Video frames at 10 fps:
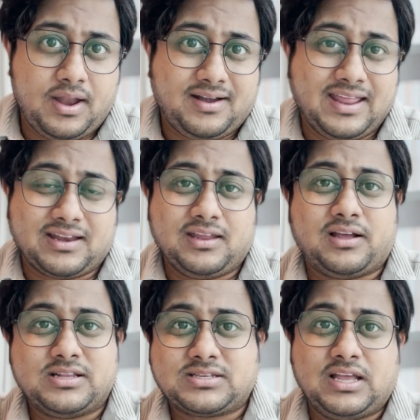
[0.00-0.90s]

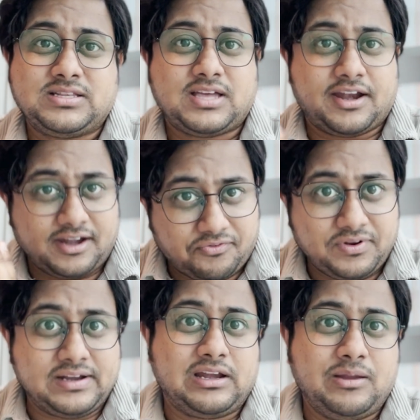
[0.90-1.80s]
Technical skills are
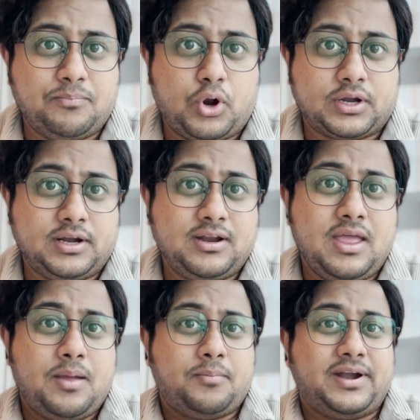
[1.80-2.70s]
definitely important,
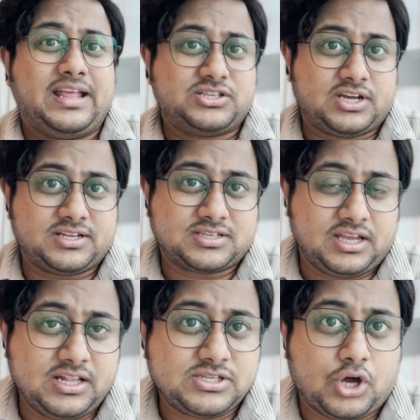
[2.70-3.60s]
but HR
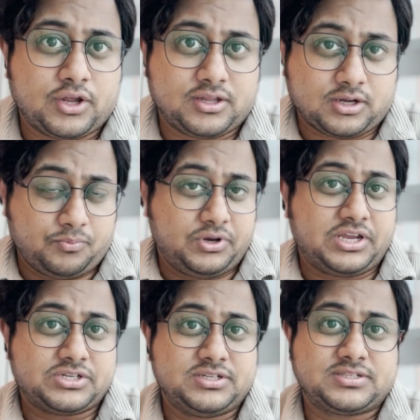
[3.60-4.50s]
skills or the
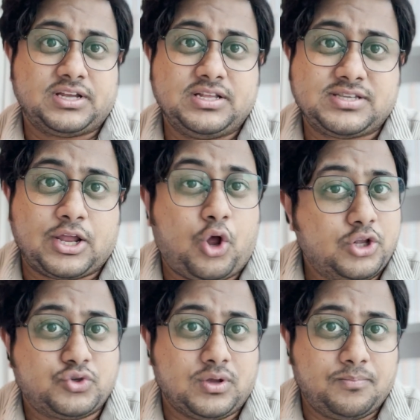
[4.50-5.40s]
communication skills are
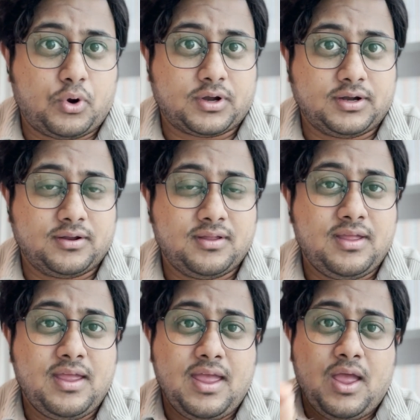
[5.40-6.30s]
also important.
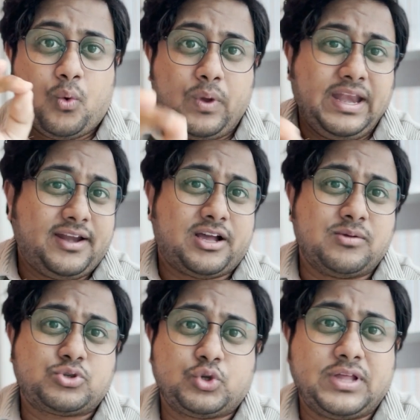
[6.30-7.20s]
When it
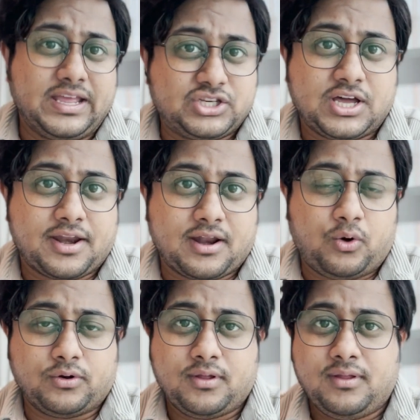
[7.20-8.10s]
comes to the HR
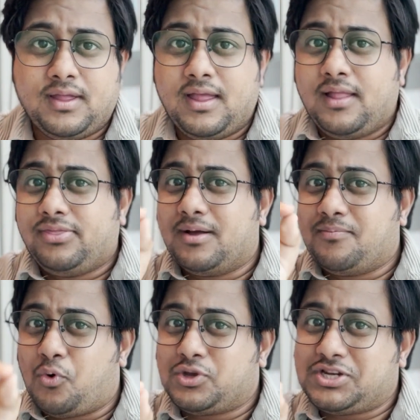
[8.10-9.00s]
round, the
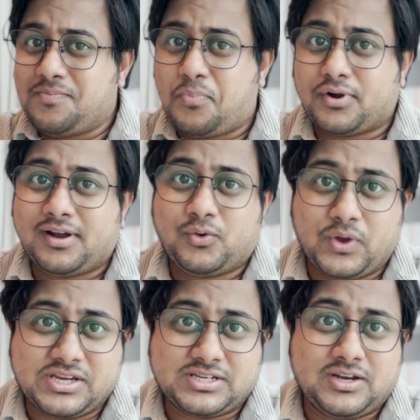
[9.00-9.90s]
most important
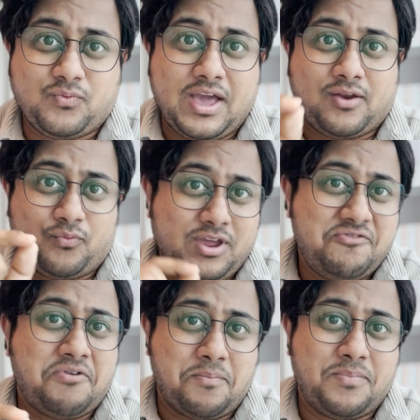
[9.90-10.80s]
question where we
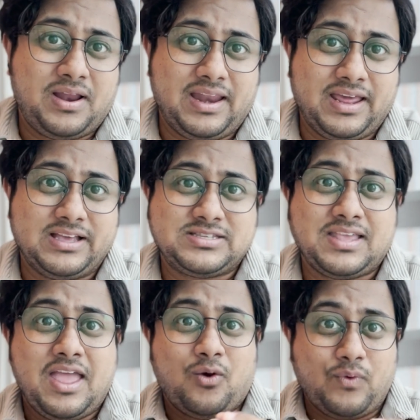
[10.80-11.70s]
fumble is
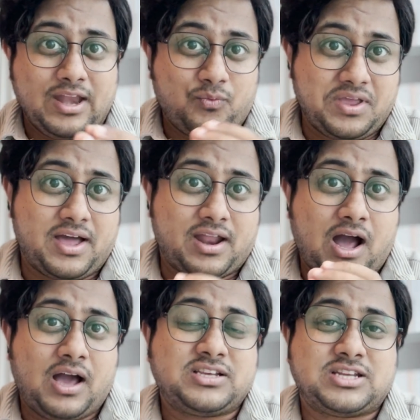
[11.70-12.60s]
when we are
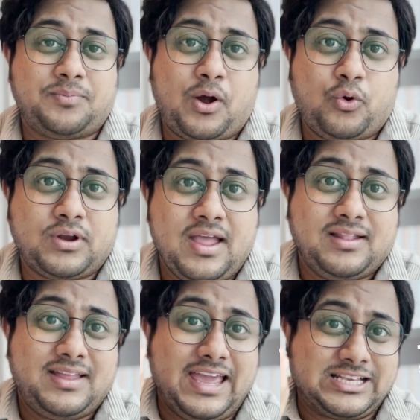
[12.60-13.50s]
asked about
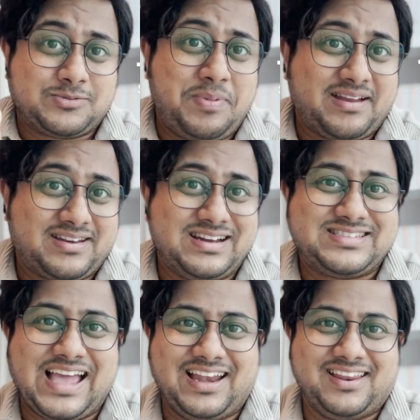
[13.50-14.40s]
the expected
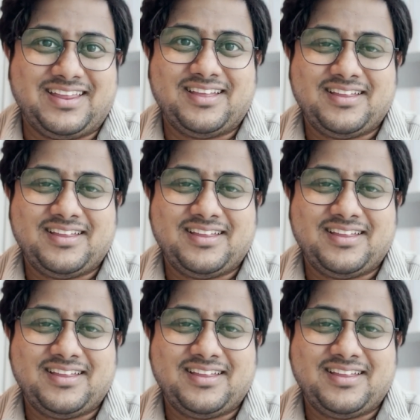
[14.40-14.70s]
salary.